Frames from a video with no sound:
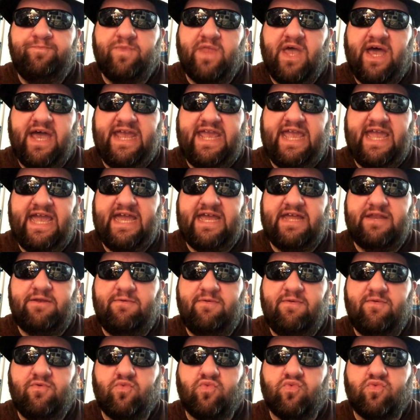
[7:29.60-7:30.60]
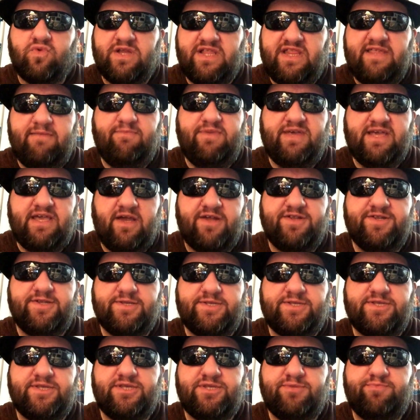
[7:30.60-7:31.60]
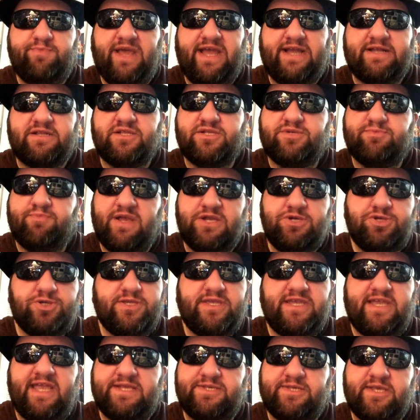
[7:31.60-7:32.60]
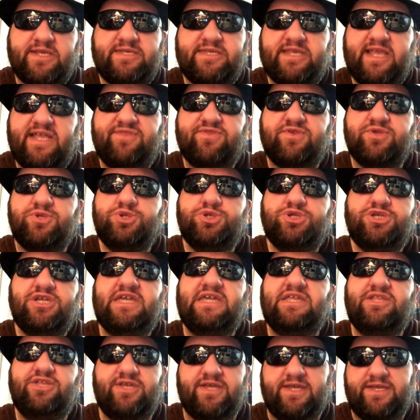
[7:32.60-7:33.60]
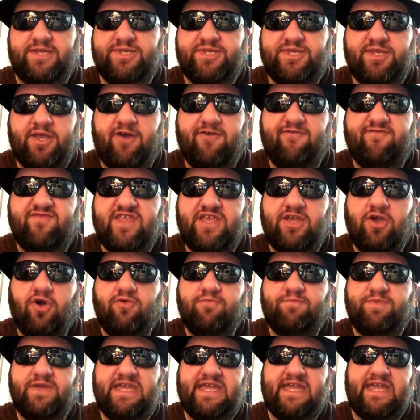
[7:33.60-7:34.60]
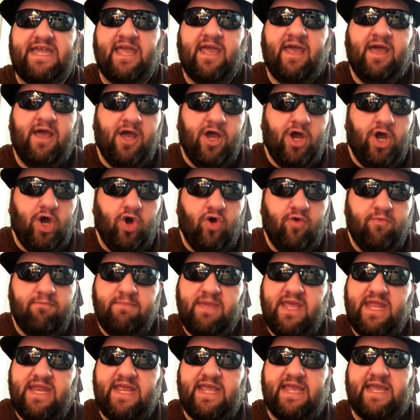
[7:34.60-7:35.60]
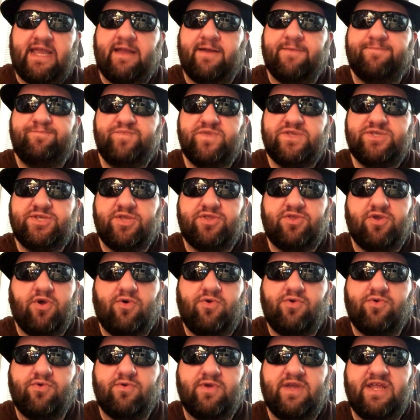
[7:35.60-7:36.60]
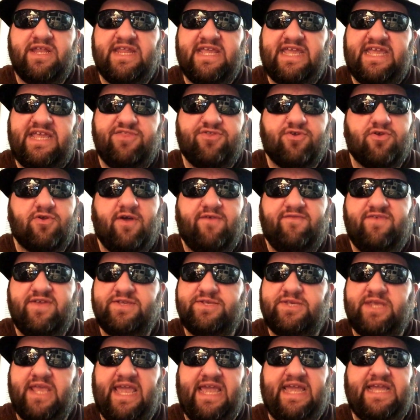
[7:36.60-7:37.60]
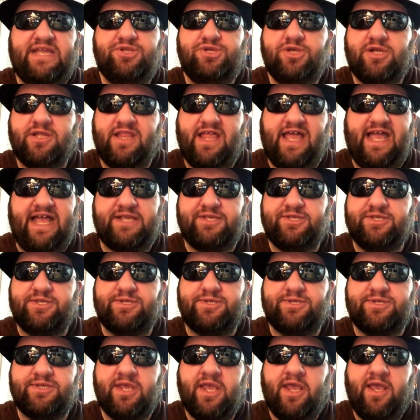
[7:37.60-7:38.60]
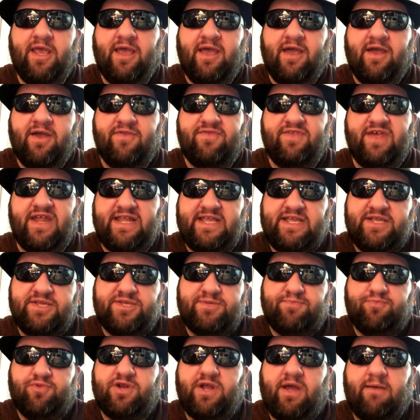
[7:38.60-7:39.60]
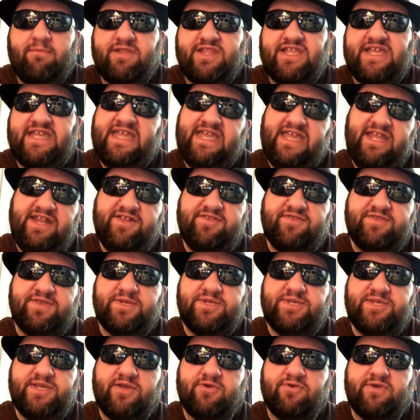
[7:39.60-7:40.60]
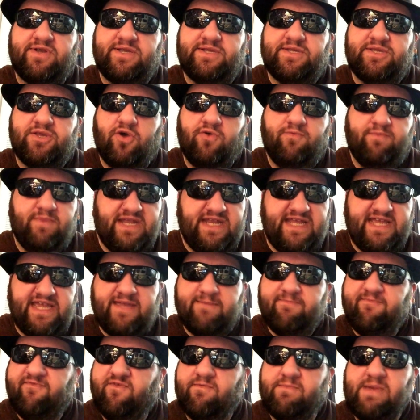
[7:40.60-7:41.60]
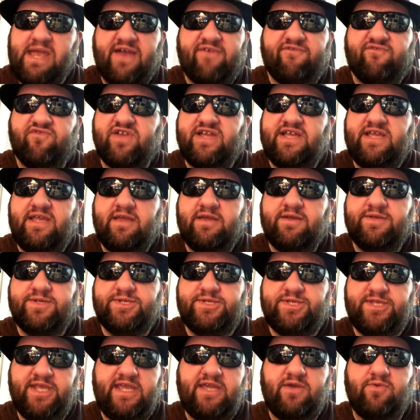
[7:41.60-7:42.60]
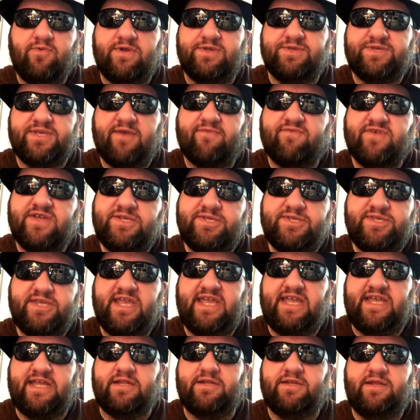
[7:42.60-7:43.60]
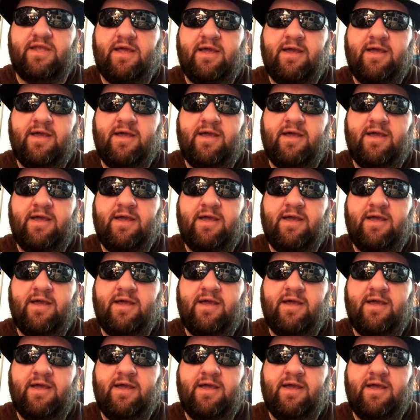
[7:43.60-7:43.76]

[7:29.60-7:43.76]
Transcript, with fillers: I had really begun to suspect, especially, as I say, the genius of the OP, omitting Satoru in either of his age classes that he is predominantly in this series, omitting him from every sequence, every scene.